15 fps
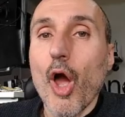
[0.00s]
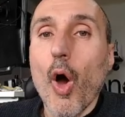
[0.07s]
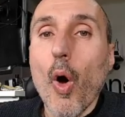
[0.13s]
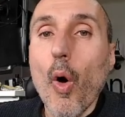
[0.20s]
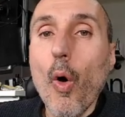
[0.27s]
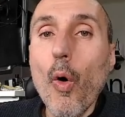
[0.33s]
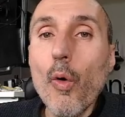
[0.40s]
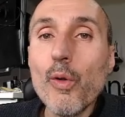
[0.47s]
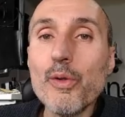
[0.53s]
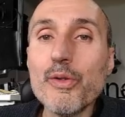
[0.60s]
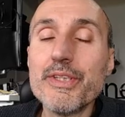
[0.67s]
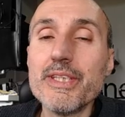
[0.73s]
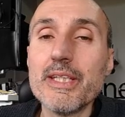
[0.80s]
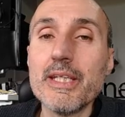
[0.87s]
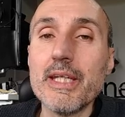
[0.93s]
All
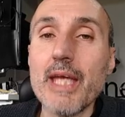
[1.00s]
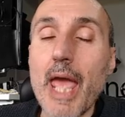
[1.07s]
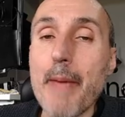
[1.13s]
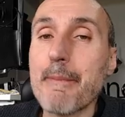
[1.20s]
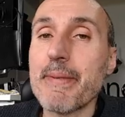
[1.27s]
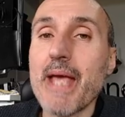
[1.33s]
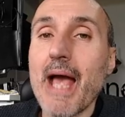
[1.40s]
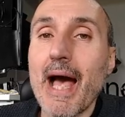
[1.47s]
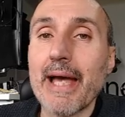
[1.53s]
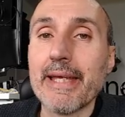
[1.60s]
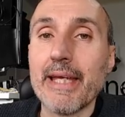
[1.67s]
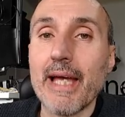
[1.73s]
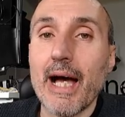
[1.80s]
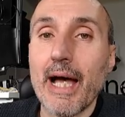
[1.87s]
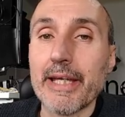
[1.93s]
the
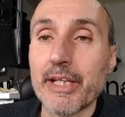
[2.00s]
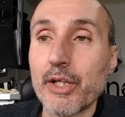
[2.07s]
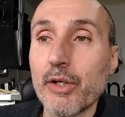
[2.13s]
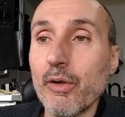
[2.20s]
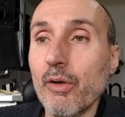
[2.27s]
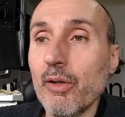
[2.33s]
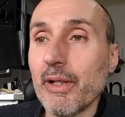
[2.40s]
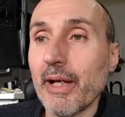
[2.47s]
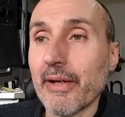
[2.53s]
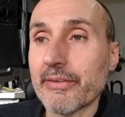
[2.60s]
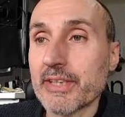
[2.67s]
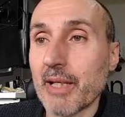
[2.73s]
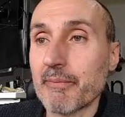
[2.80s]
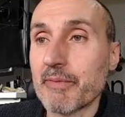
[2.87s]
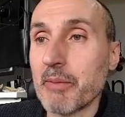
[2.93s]
API I call
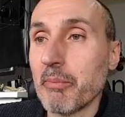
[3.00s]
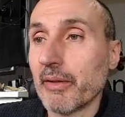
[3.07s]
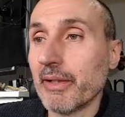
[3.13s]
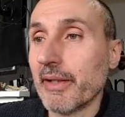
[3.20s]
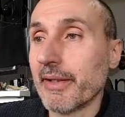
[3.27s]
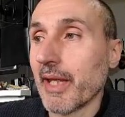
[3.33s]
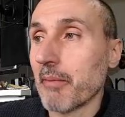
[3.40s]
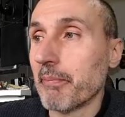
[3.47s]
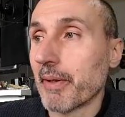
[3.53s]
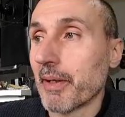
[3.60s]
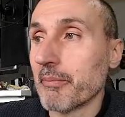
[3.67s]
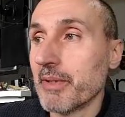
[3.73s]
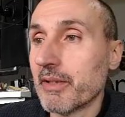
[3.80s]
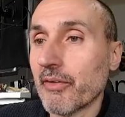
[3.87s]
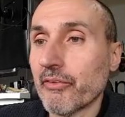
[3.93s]
accept the model name
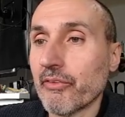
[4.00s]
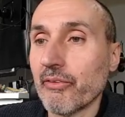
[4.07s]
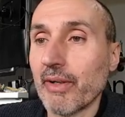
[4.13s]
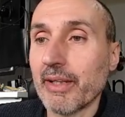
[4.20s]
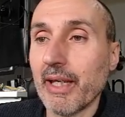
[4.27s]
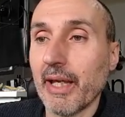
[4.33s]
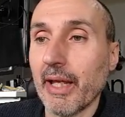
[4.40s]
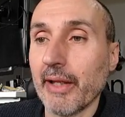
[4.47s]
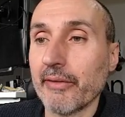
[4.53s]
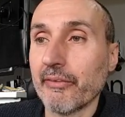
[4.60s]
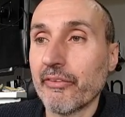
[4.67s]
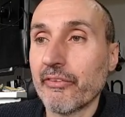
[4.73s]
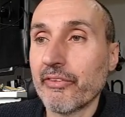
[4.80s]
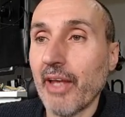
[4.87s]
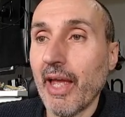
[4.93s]
parameter, so I can
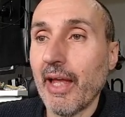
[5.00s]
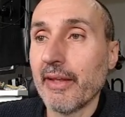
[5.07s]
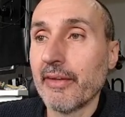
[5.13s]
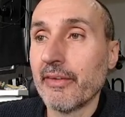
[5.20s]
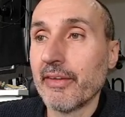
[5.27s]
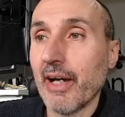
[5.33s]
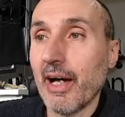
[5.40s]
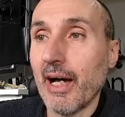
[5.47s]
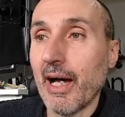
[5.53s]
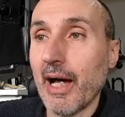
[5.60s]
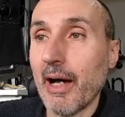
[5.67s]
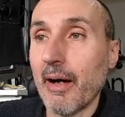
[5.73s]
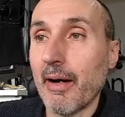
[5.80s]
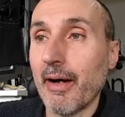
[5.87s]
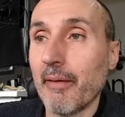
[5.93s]
send
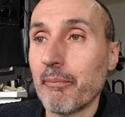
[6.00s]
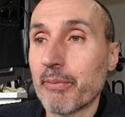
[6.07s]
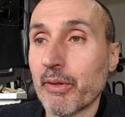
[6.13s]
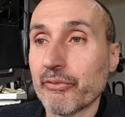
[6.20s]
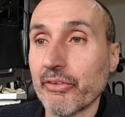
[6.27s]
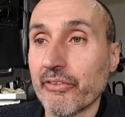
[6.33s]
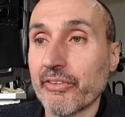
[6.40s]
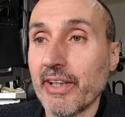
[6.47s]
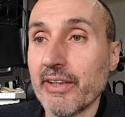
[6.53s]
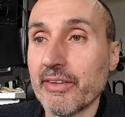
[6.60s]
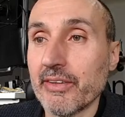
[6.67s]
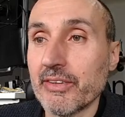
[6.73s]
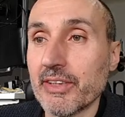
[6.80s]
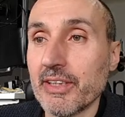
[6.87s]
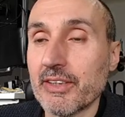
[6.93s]
process
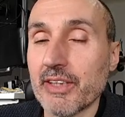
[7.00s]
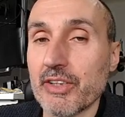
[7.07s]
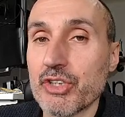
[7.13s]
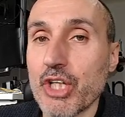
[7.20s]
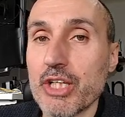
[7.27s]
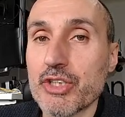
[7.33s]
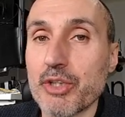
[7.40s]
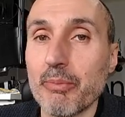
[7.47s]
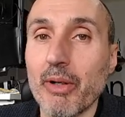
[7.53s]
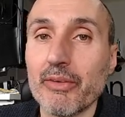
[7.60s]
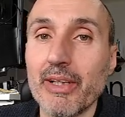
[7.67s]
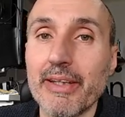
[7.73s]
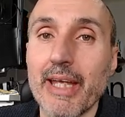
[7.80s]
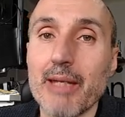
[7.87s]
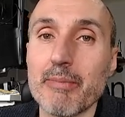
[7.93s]
sentences. I change the model
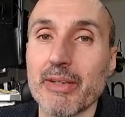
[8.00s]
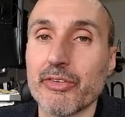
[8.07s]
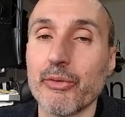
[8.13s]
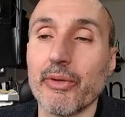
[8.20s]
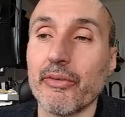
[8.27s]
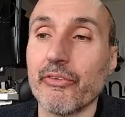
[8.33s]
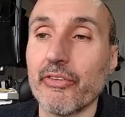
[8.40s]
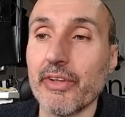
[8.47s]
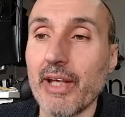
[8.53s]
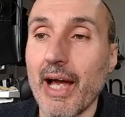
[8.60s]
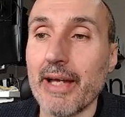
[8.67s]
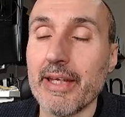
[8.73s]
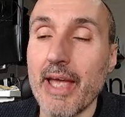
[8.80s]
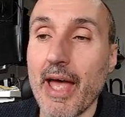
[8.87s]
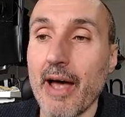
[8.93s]
name. As you can see,
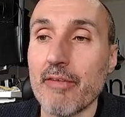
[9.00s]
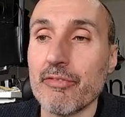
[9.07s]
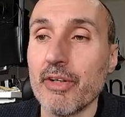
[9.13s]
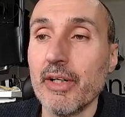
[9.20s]
I have